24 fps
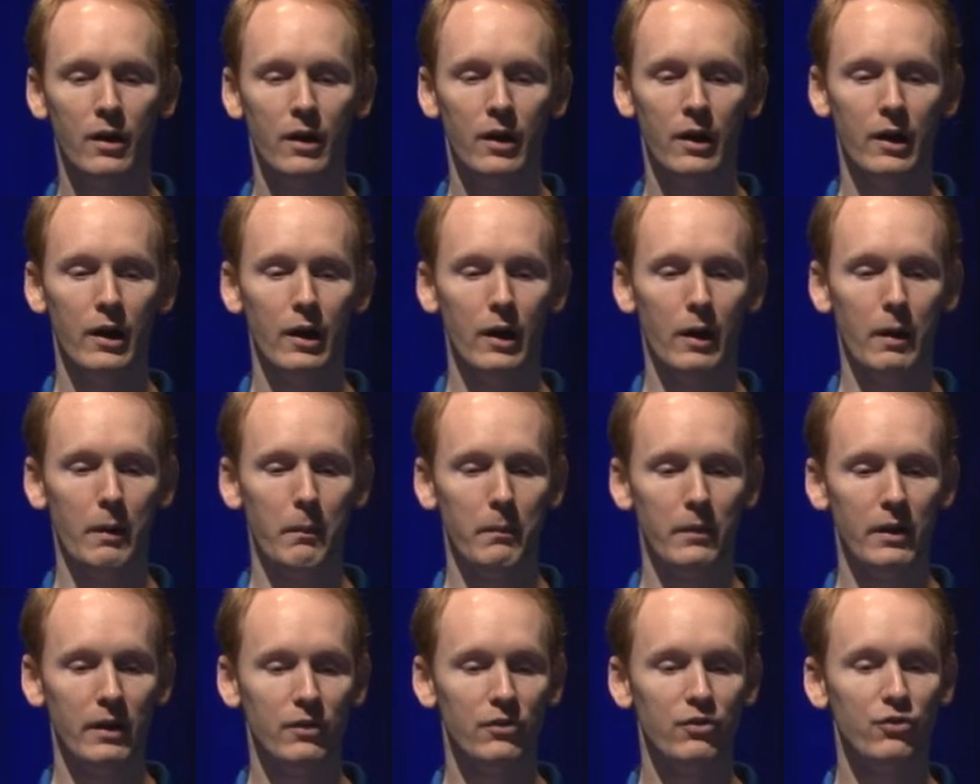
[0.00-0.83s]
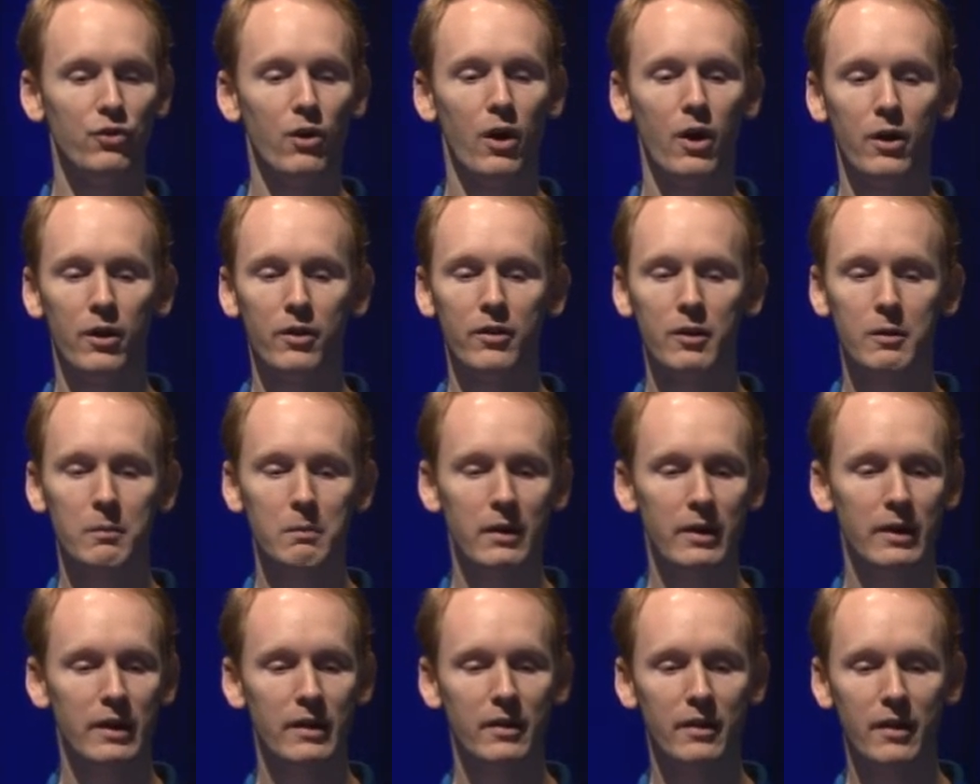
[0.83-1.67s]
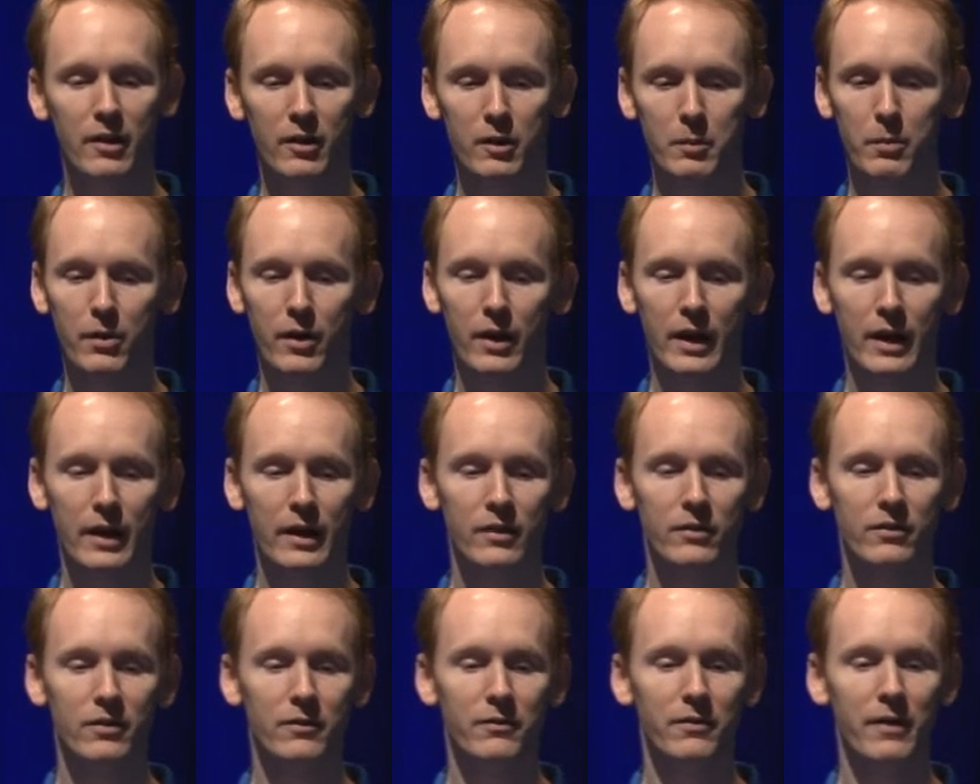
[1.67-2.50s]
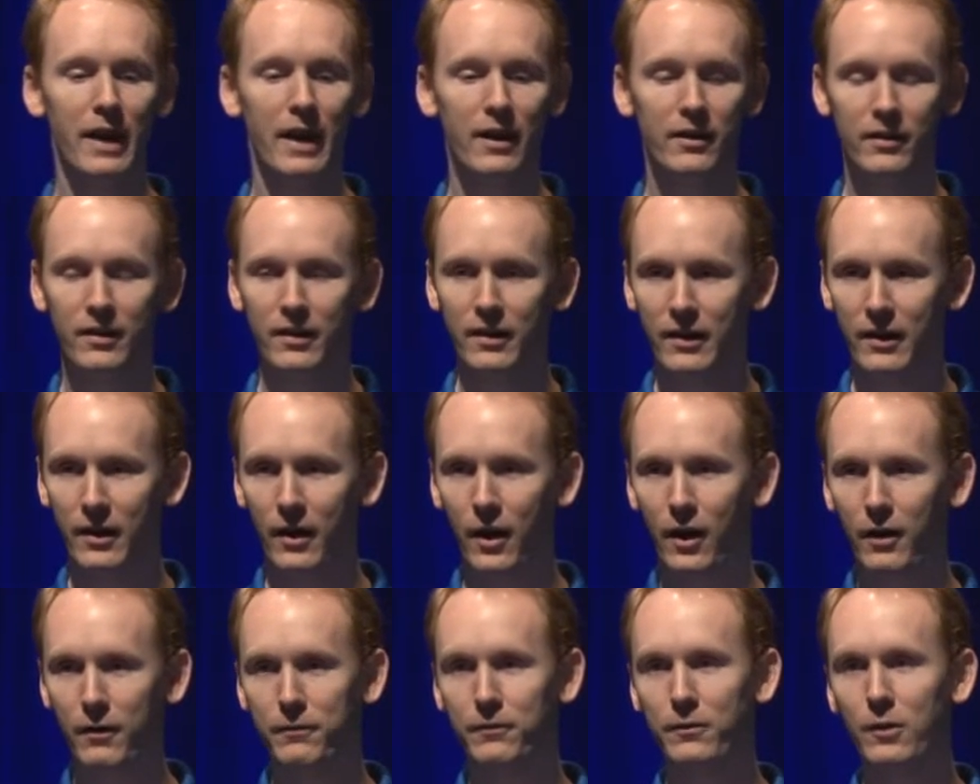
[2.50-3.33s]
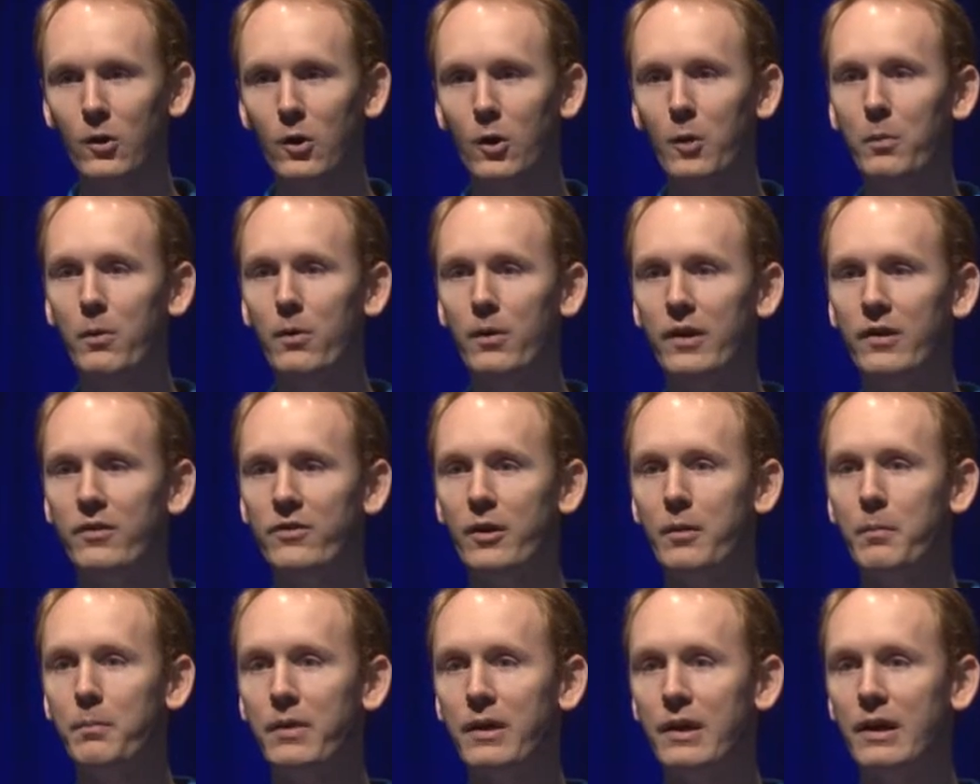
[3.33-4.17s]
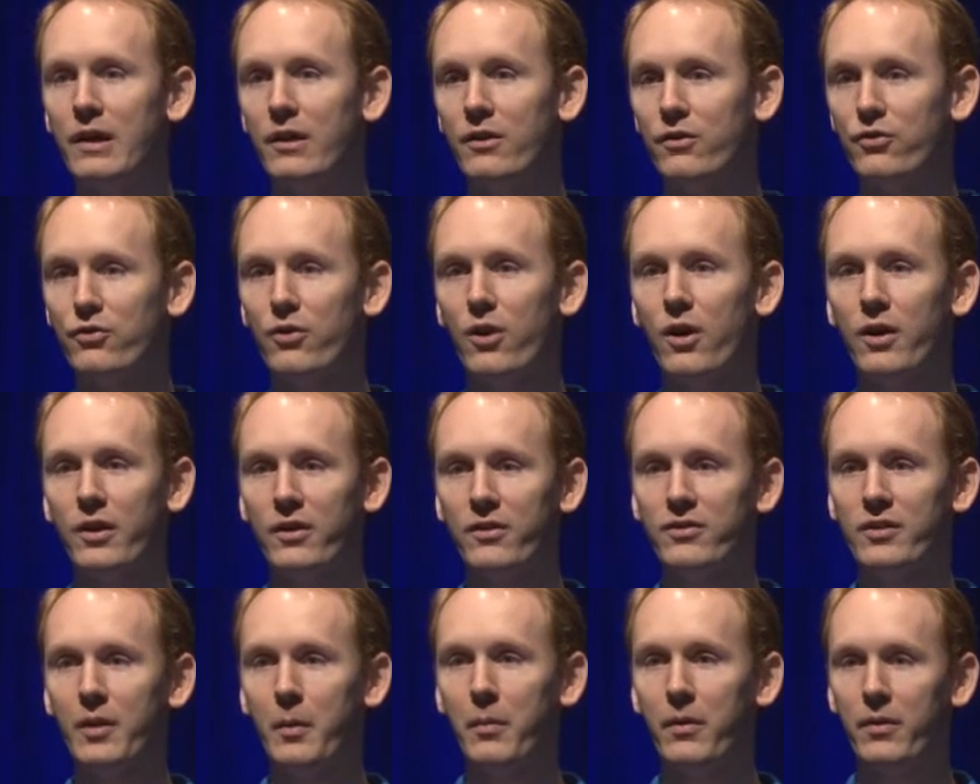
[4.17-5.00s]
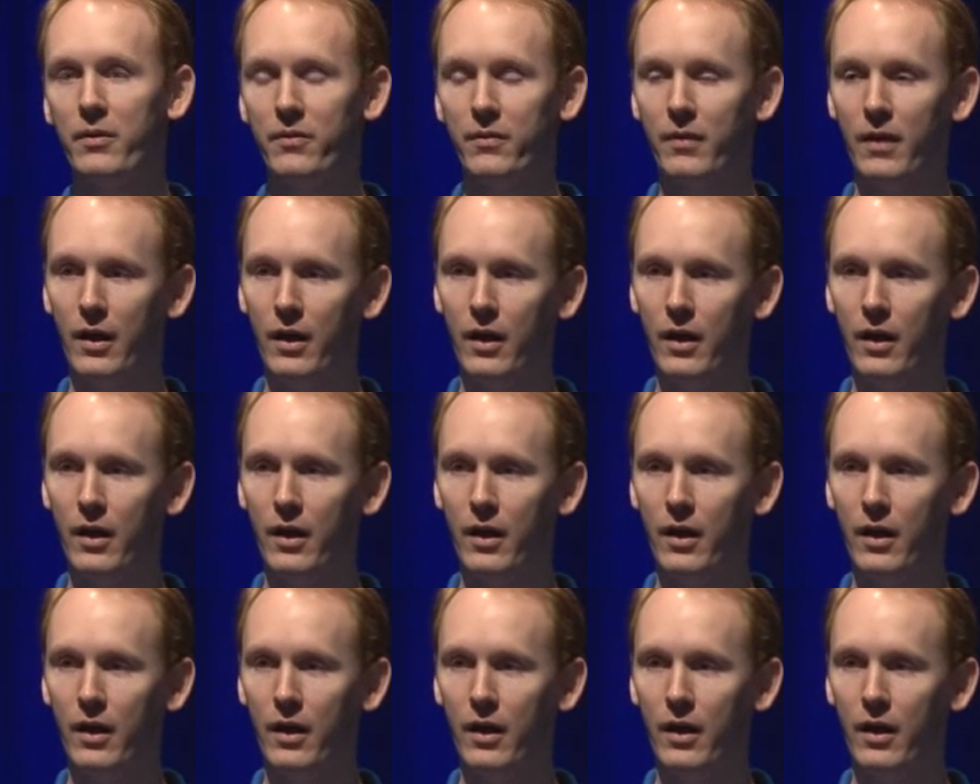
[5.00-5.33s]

Um, it's stronger than many of the other brands. In fact, our flowable ends up being as strong as some of